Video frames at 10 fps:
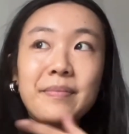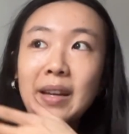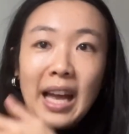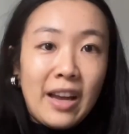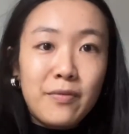
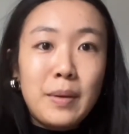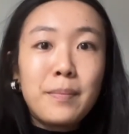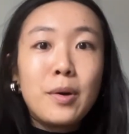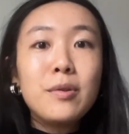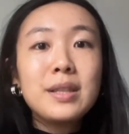have been
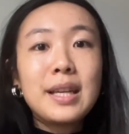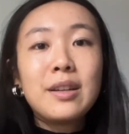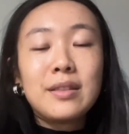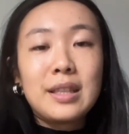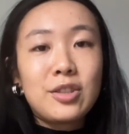posting
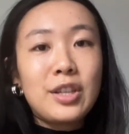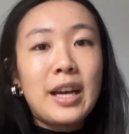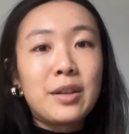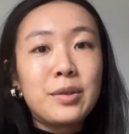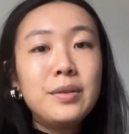on this
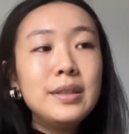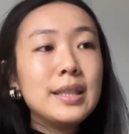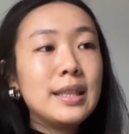channel,